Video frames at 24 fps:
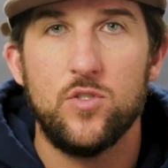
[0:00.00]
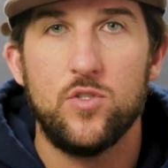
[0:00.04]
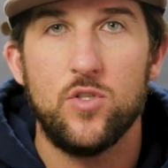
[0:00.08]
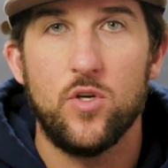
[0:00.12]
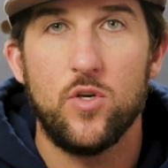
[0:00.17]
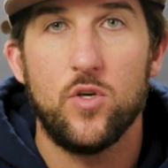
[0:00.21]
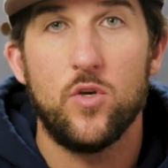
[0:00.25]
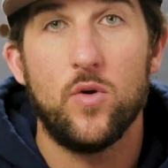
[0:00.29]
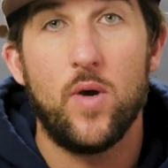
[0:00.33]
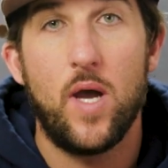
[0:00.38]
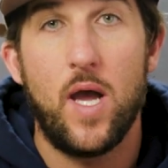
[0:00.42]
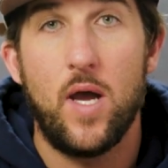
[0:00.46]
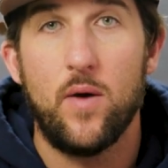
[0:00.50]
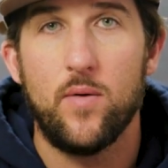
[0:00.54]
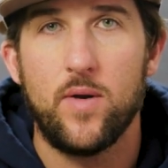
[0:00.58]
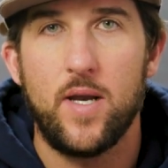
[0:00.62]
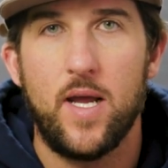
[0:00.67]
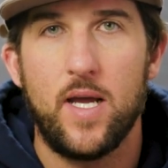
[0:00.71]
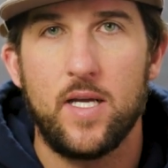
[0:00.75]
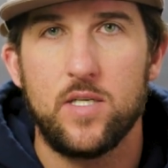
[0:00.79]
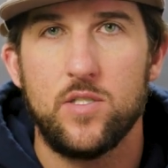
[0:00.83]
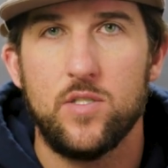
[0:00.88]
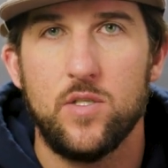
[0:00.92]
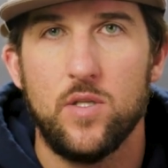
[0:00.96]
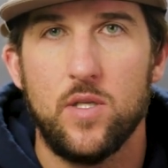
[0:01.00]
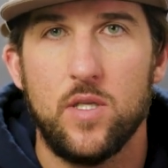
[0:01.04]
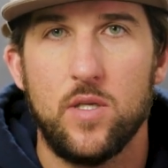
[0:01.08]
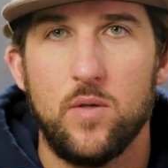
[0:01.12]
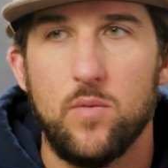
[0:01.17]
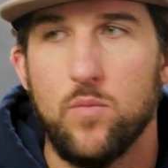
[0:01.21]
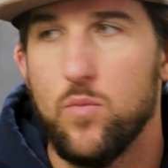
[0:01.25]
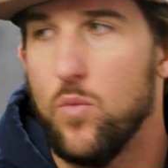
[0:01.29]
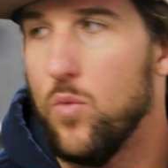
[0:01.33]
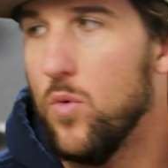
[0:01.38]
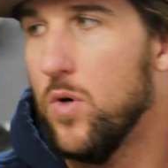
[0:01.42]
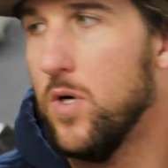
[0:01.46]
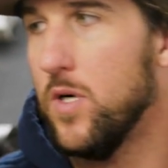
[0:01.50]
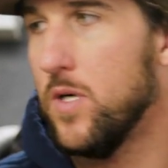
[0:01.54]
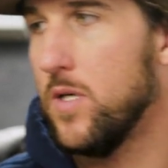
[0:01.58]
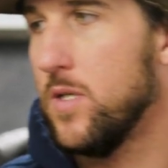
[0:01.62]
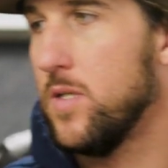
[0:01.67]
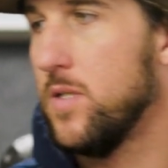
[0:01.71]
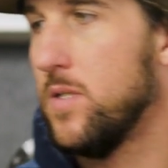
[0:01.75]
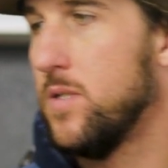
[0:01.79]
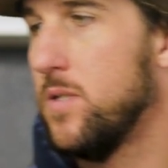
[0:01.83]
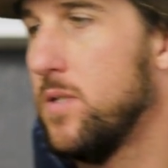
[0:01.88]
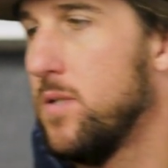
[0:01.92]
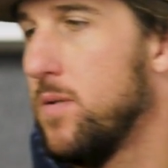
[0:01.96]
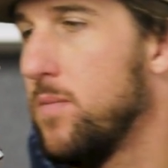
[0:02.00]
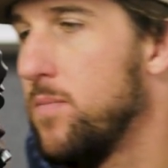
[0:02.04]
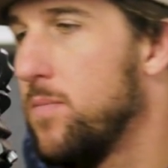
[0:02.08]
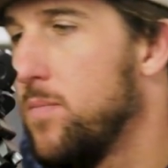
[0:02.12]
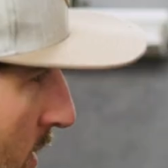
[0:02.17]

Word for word: show you how it actually works.